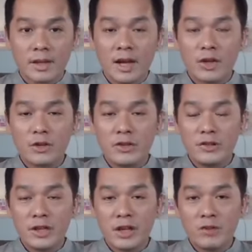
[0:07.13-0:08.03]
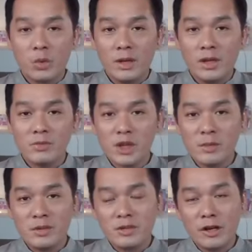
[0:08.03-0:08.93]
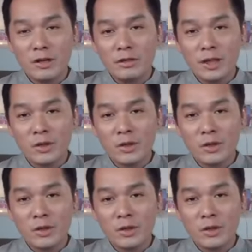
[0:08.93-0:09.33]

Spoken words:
Hi, good evening, everyone. I'm JP Tong,